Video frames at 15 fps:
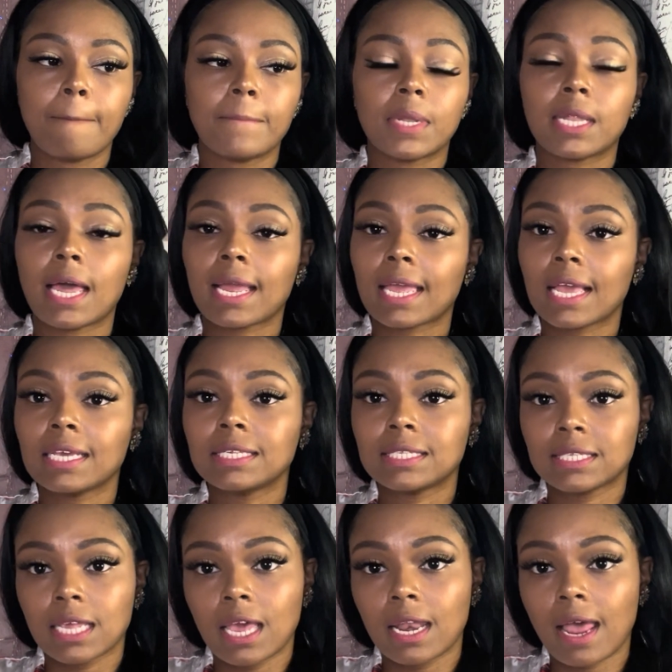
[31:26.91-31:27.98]
Like I
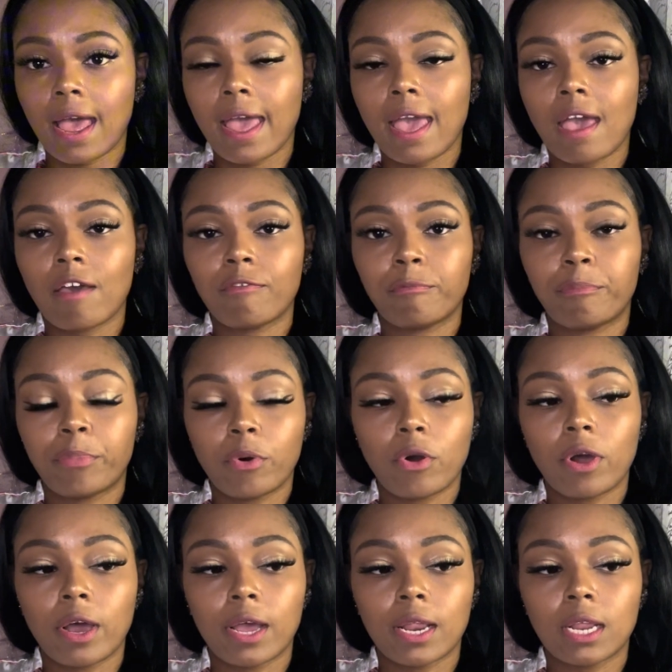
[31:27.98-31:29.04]
said, I have
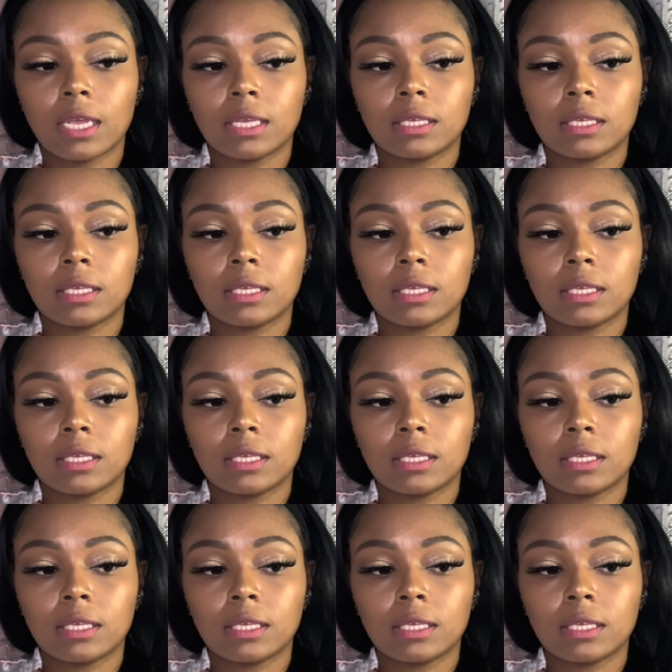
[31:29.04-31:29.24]
bought